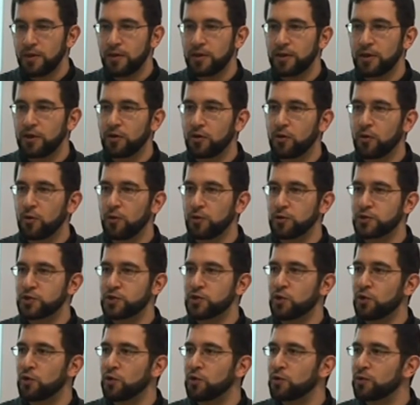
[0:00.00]

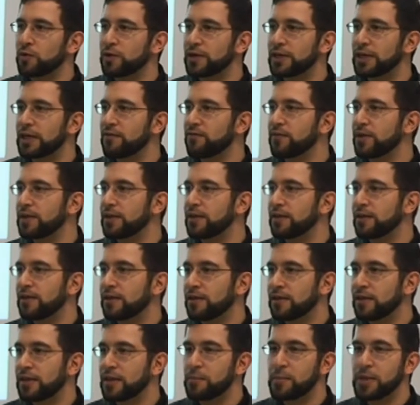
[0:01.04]
also given
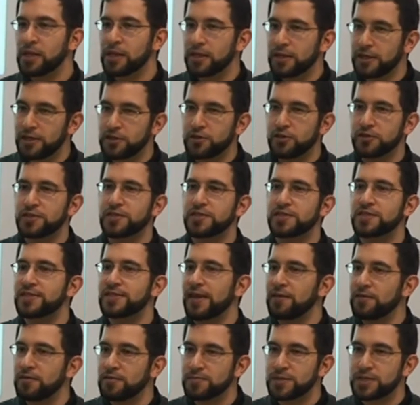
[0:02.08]
the ability to
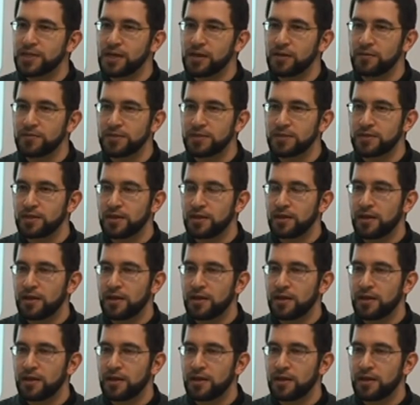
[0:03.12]
sustain themselves.